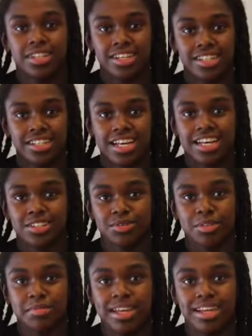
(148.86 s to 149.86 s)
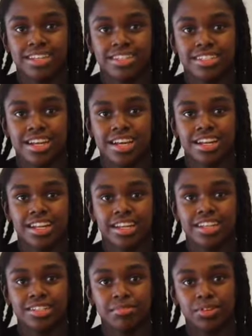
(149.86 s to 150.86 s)
with us as we make a stand
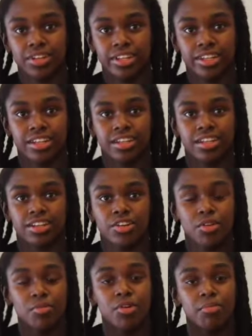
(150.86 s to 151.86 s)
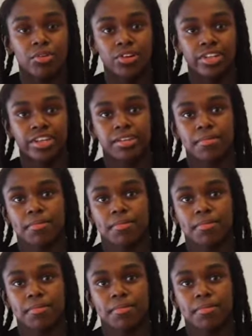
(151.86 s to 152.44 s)
against bullying. No more bullying.